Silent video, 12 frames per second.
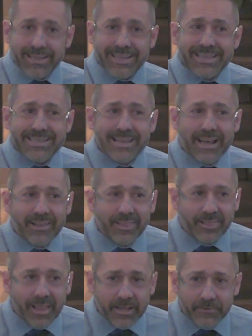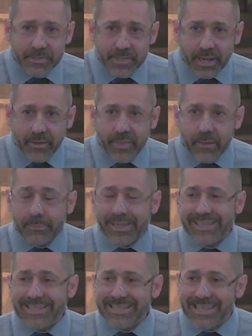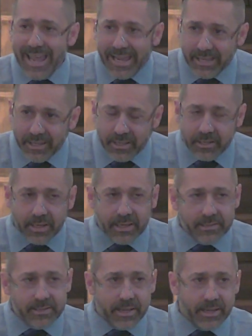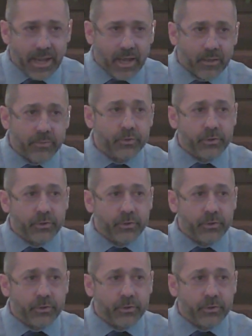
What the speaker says: is a lifestyle. That means day in and day out,